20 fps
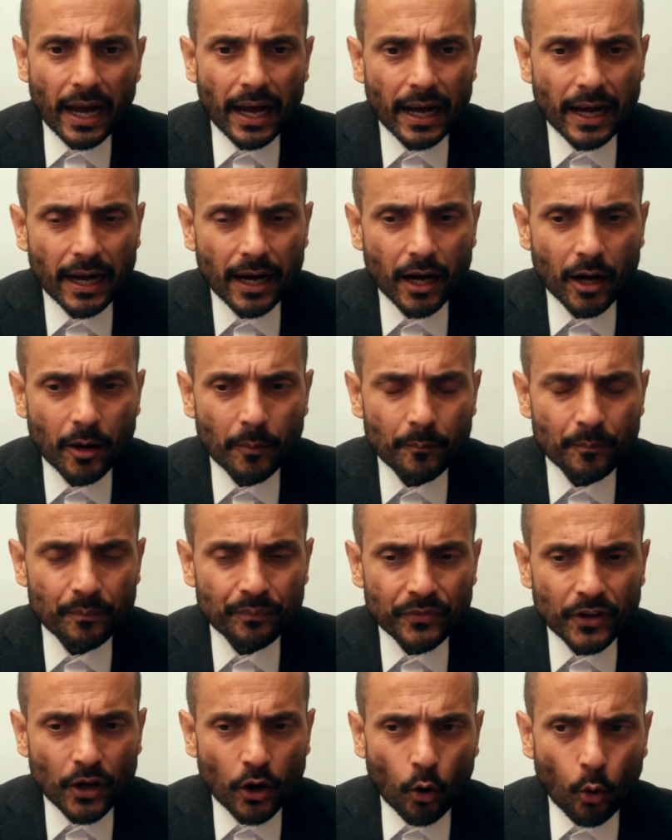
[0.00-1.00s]

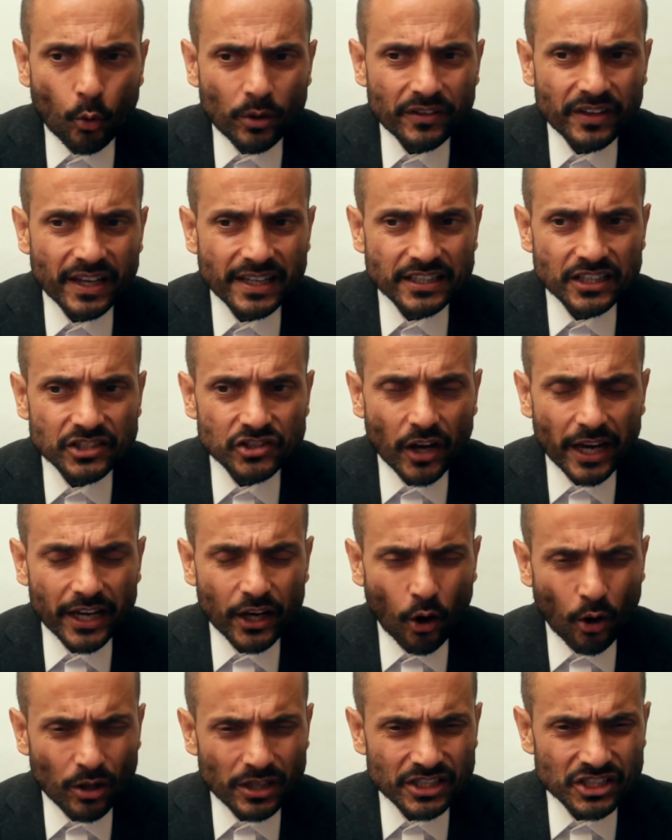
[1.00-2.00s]
All of these
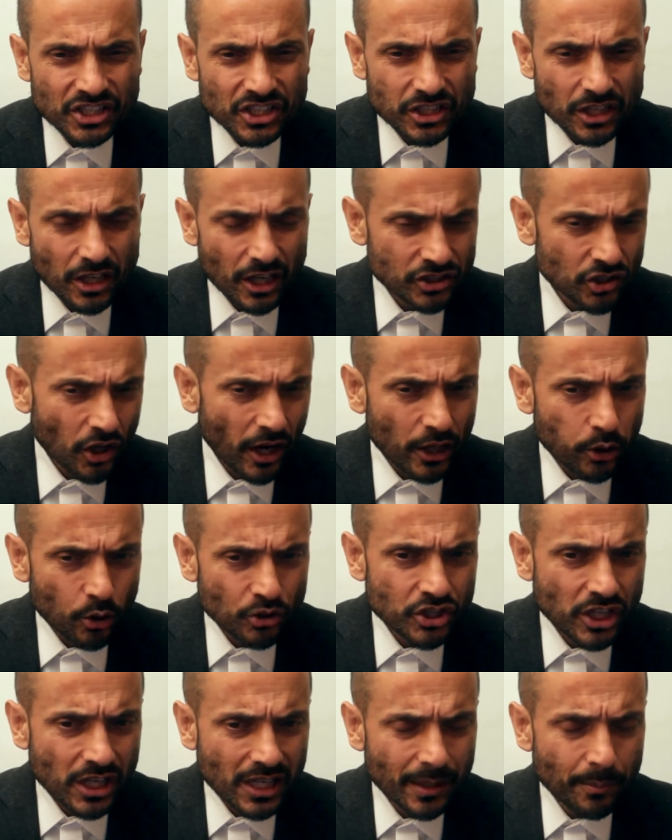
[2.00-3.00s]
are
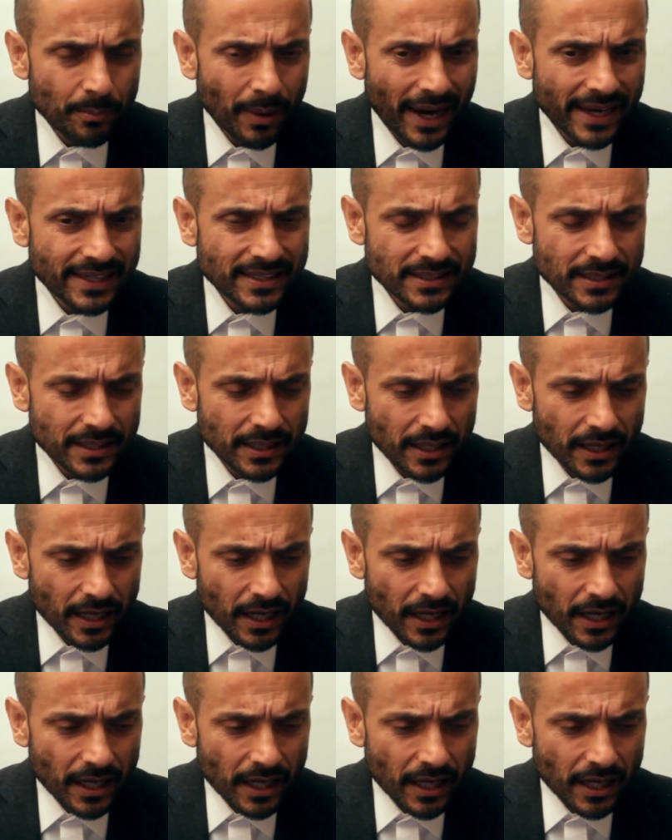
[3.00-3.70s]
psychologically based